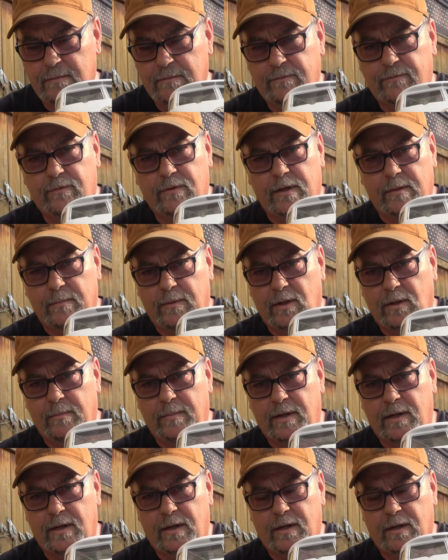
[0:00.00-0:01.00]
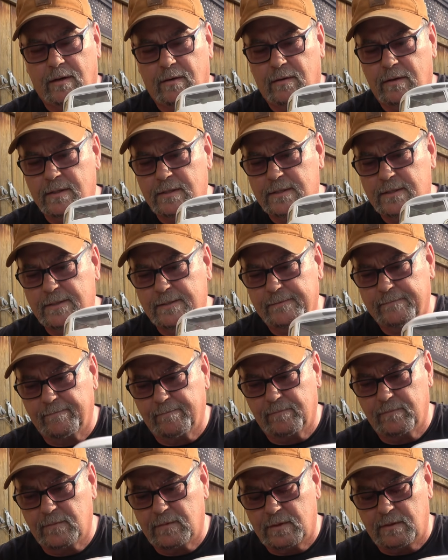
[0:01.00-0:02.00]
Fully ball bearing, of course,
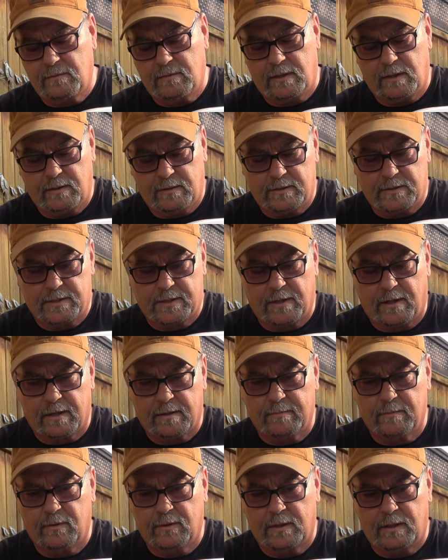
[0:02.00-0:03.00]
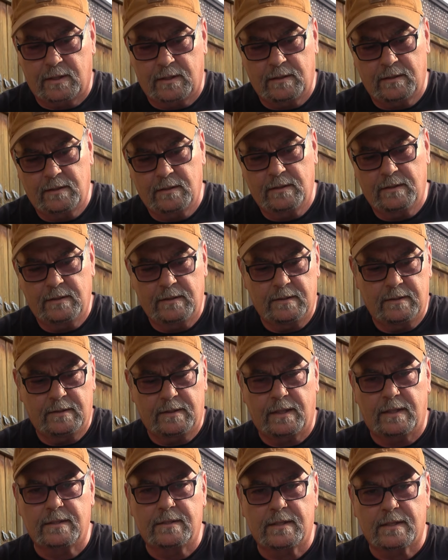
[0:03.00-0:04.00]
running the stock motor,
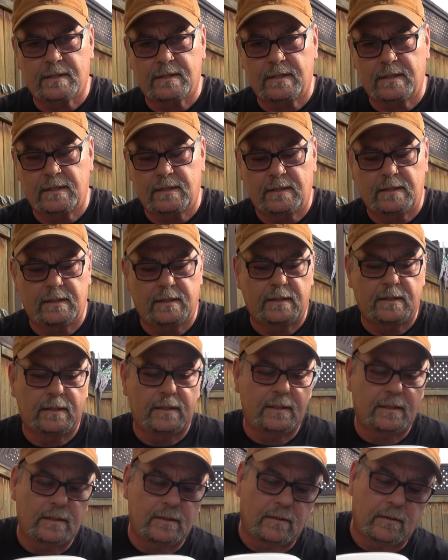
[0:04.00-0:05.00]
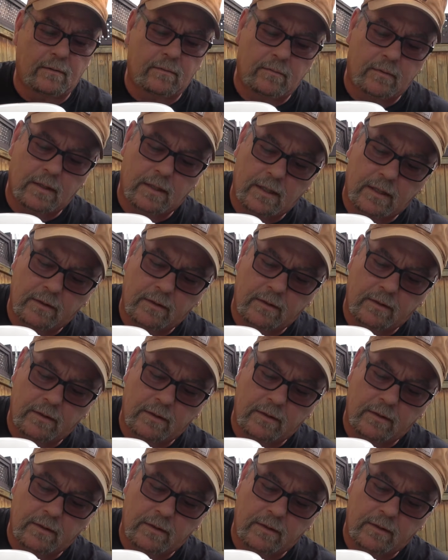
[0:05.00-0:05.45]
1060, no, we're not